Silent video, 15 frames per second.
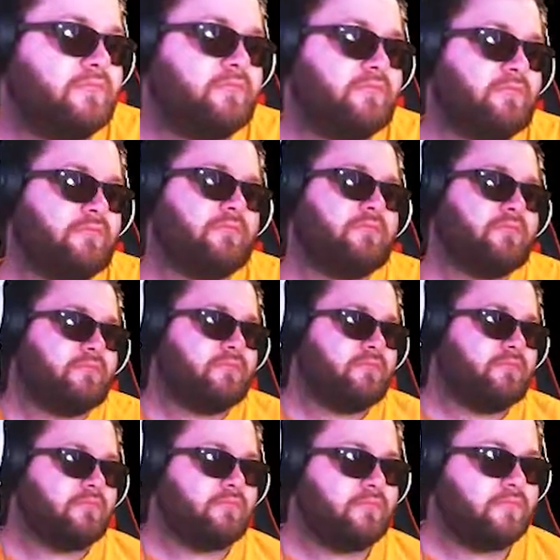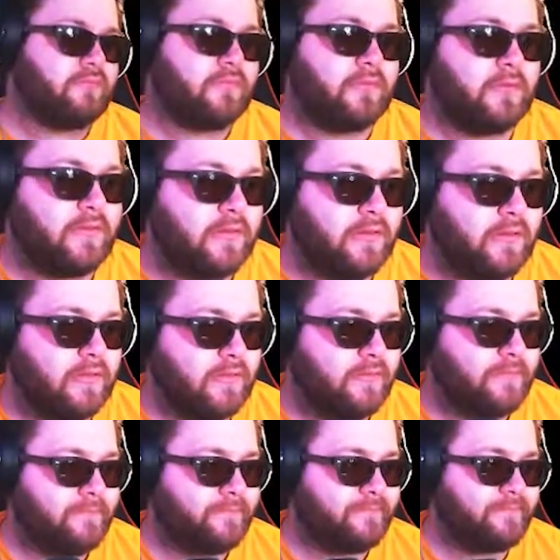
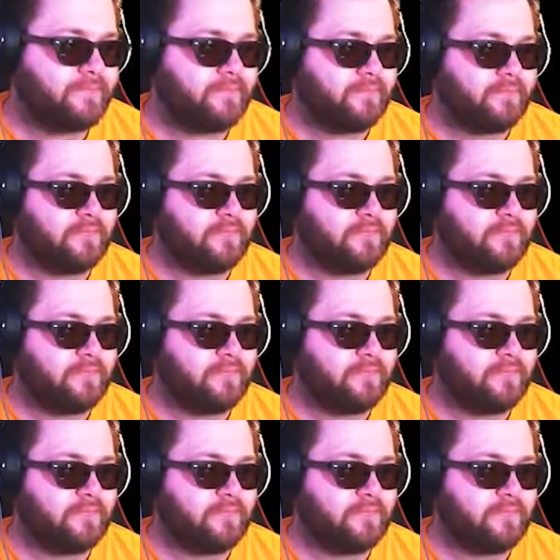(no one is talking)